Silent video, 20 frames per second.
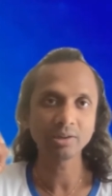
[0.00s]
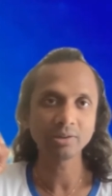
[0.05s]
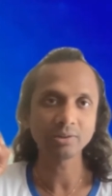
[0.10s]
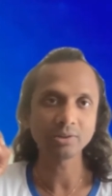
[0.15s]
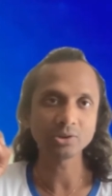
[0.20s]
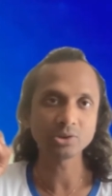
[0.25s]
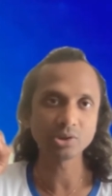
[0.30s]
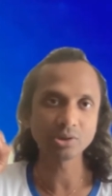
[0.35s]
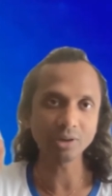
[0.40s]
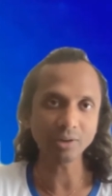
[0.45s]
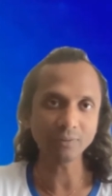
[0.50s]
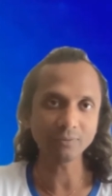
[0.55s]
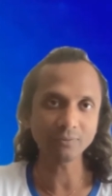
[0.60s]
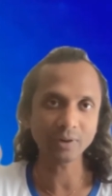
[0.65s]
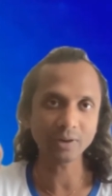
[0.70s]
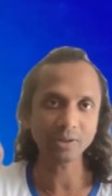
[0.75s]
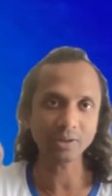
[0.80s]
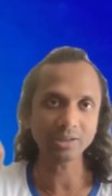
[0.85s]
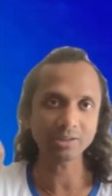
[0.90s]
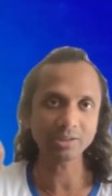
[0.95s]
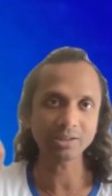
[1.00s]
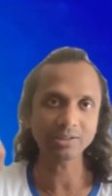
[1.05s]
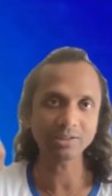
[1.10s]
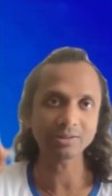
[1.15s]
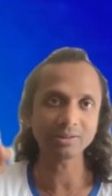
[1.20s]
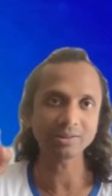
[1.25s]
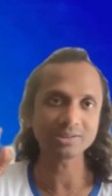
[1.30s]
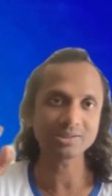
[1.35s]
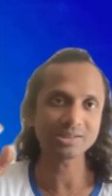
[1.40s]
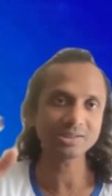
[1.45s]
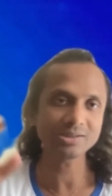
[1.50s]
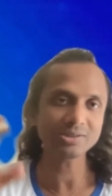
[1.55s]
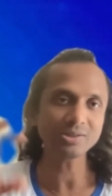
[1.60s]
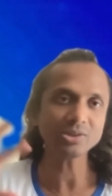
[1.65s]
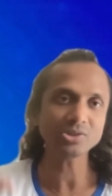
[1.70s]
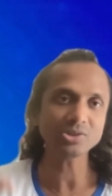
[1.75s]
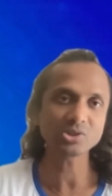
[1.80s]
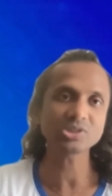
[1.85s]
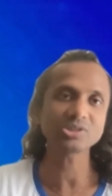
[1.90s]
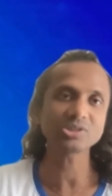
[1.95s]
they should not forget that this is
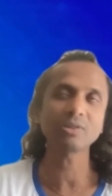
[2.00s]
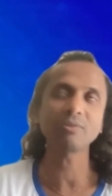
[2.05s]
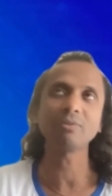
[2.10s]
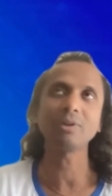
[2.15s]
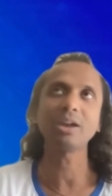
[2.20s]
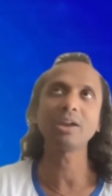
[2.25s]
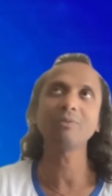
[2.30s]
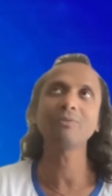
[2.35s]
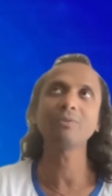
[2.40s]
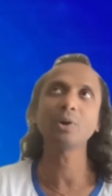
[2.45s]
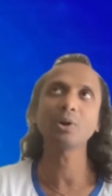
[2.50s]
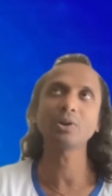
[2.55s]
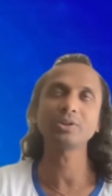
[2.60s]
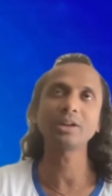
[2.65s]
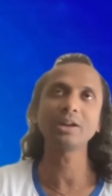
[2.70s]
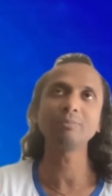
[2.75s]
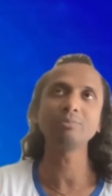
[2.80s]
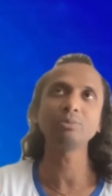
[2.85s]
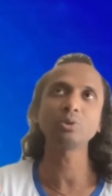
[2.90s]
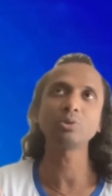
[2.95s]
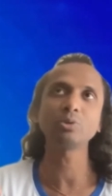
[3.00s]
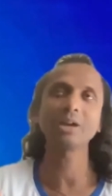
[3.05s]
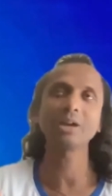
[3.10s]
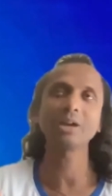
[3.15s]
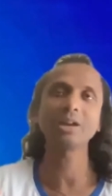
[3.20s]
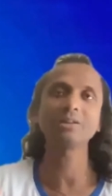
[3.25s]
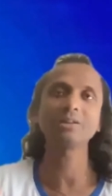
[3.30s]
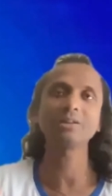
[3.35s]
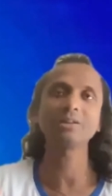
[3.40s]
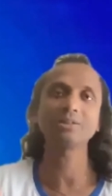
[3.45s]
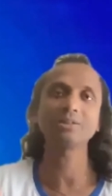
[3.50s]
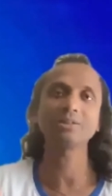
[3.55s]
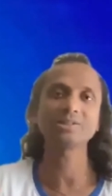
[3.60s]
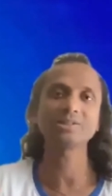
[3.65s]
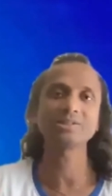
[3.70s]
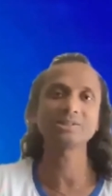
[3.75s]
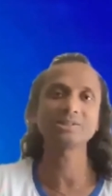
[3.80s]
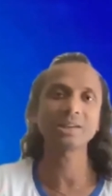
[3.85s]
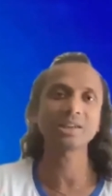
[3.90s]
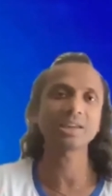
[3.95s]
not just a way for them to get this
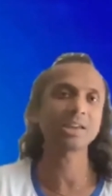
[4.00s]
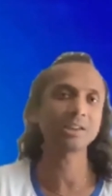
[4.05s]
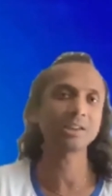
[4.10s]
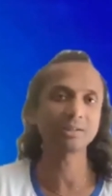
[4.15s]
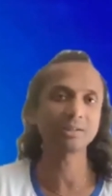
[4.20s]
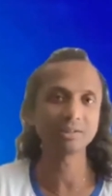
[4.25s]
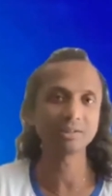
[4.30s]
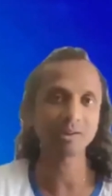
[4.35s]
staking